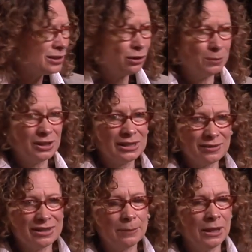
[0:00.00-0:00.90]
school because of
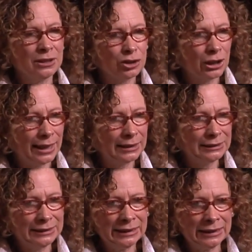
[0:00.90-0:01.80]
something a child
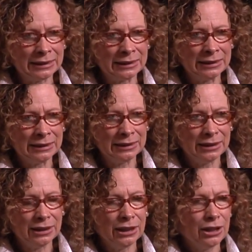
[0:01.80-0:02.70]
did.
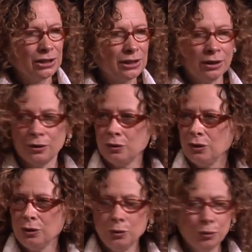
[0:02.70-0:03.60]
So you